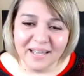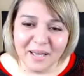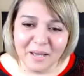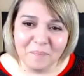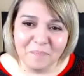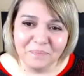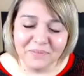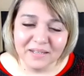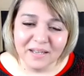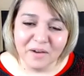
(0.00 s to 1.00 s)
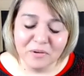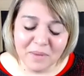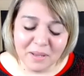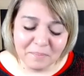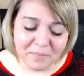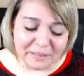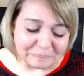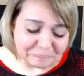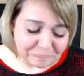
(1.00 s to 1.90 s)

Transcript: I remember